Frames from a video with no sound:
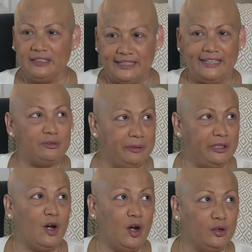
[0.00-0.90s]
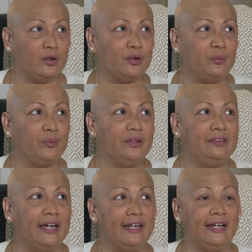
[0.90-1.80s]
takes me longer with
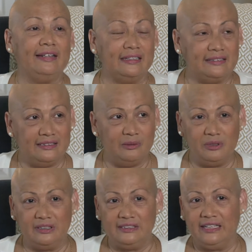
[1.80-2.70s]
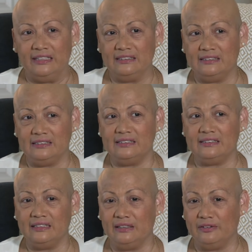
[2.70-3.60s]
that. That's a debilitating disease
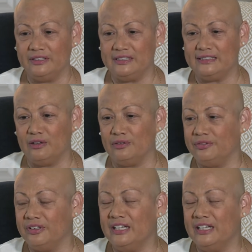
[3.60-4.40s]
in and of itself.